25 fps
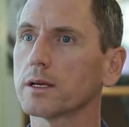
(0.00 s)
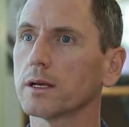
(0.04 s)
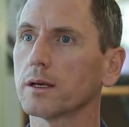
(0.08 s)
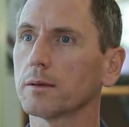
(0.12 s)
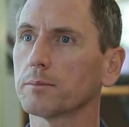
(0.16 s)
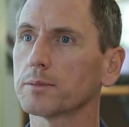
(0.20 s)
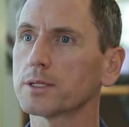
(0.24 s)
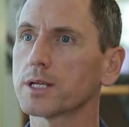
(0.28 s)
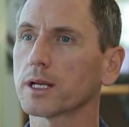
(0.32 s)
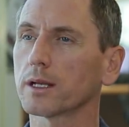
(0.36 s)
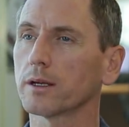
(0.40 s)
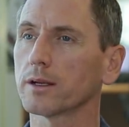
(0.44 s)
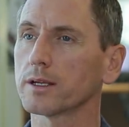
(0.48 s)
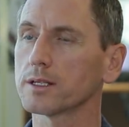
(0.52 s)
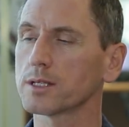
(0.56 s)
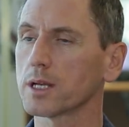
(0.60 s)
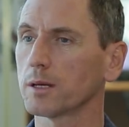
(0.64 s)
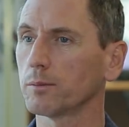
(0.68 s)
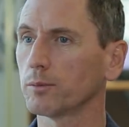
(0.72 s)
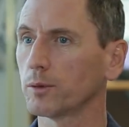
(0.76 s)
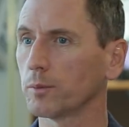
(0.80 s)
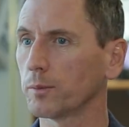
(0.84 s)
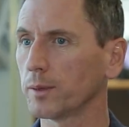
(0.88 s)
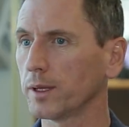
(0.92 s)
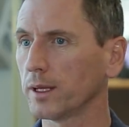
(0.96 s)
A particular
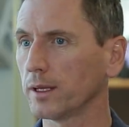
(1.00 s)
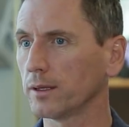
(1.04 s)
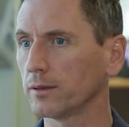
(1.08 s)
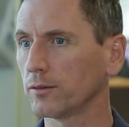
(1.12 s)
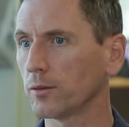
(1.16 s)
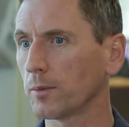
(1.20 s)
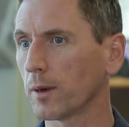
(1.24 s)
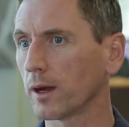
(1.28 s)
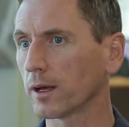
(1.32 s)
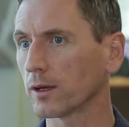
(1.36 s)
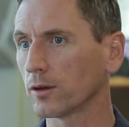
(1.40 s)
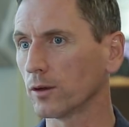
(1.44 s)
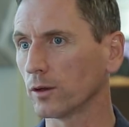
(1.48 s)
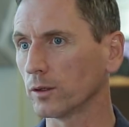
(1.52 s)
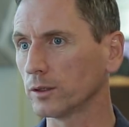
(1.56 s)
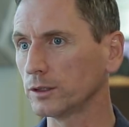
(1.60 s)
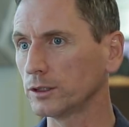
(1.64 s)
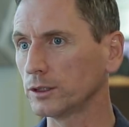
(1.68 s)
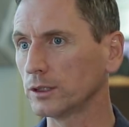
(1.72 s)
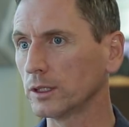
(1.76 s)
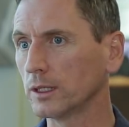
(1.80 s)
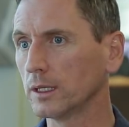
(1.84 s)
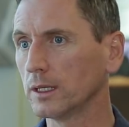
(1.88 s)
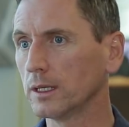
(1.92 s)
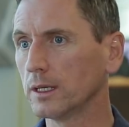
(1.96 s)
example being Dubai
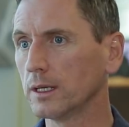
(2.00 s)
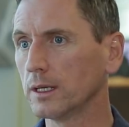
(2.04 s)
College.